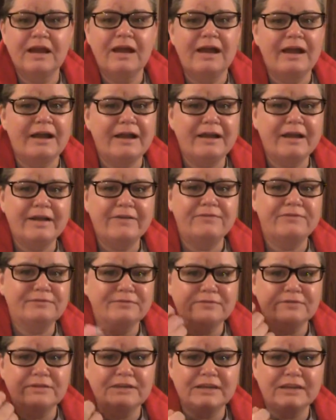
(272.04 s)
I
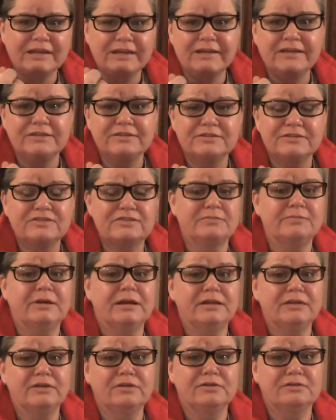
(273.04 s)
have keys to
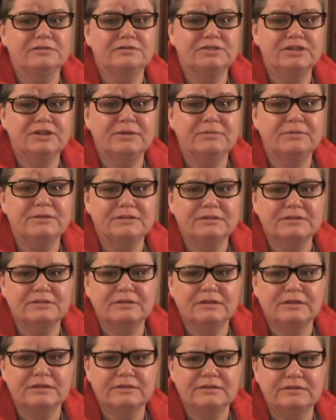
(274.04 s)
my local gym. It's
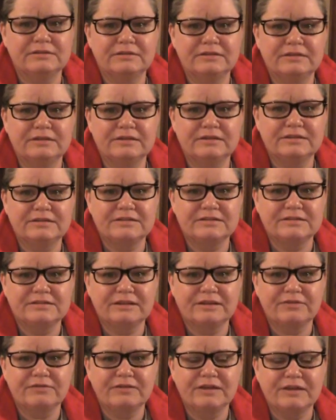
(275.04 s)
a it's a
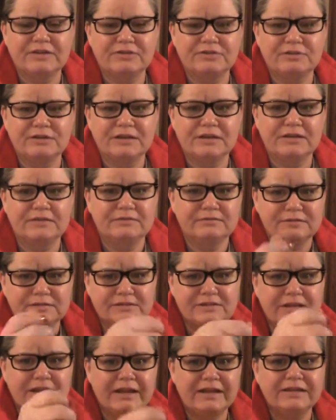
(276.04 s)
self-entry
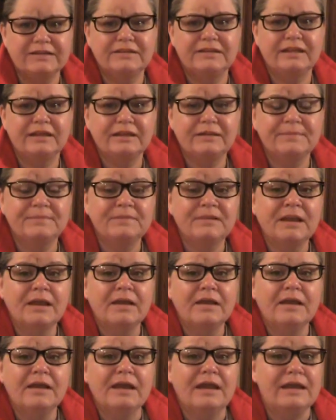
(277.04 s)
slide thing,
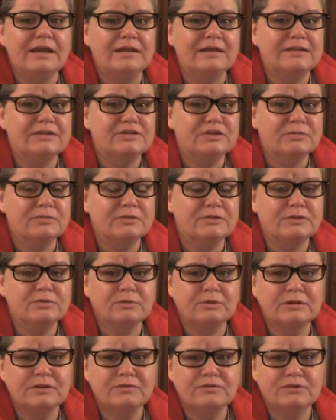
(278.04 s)
and it's open
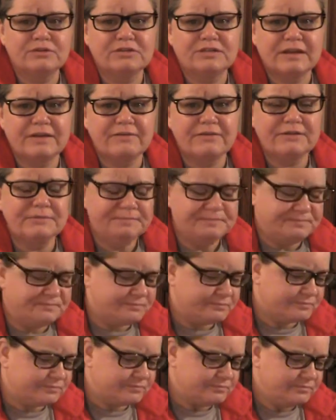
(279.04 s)
24/7.
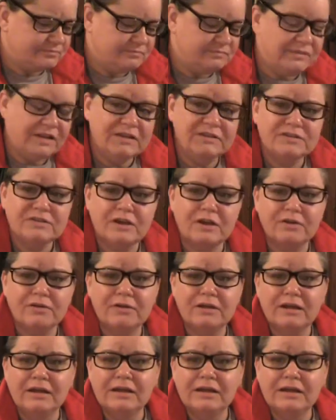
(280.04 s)
So,